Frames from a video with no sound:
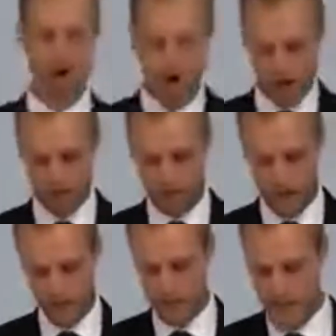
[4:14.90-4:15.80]
God
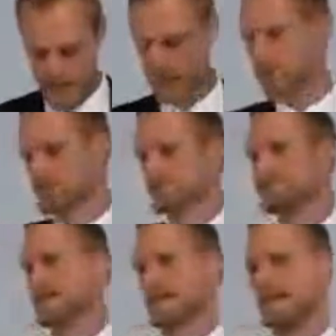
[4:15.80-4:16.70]
throughout the
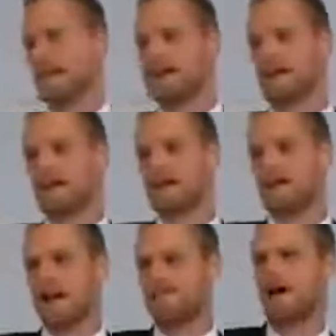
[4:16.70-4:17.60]
ages.
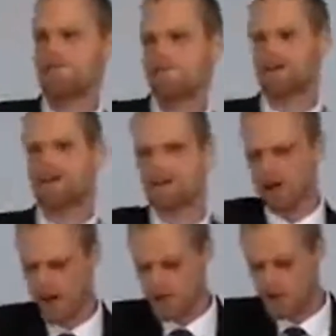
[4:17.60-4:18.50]
And I find
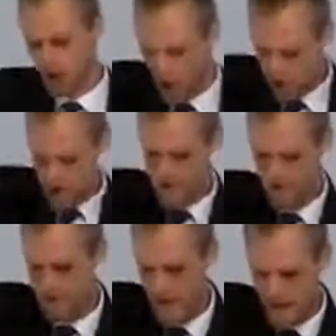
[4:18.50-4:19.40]
particular enjoyment
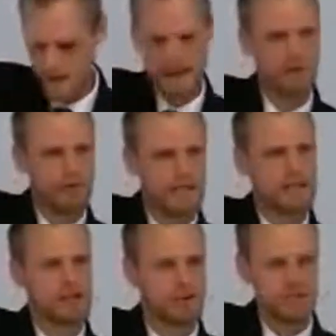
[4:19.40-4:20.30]
and blessing in
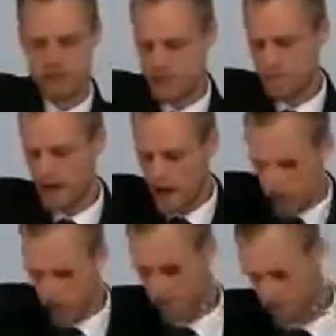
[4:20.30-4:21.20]
reading Christian
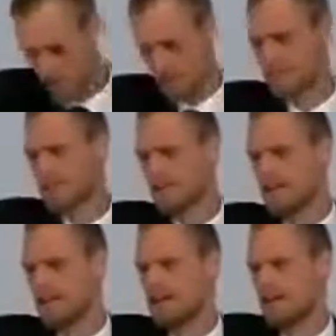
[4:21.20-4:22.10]
biographies,
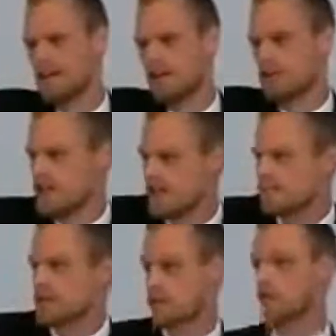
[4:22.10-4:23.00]
reading
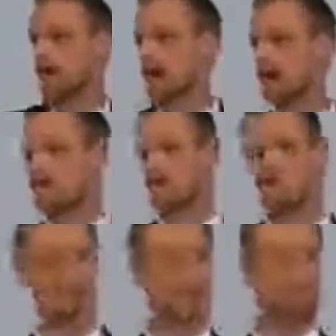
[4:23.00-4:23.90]
about the lives of the
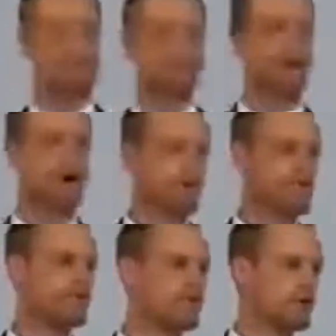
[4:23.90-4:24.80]
saints who have gone
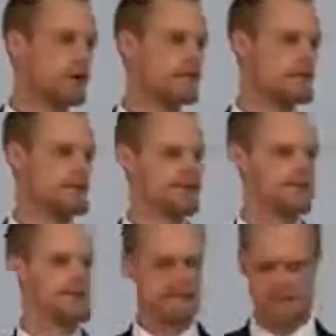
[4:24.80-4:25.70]
before, and to see
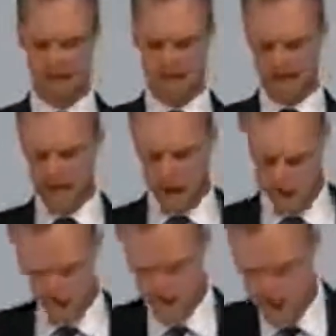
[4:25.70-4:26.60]
the, the ups and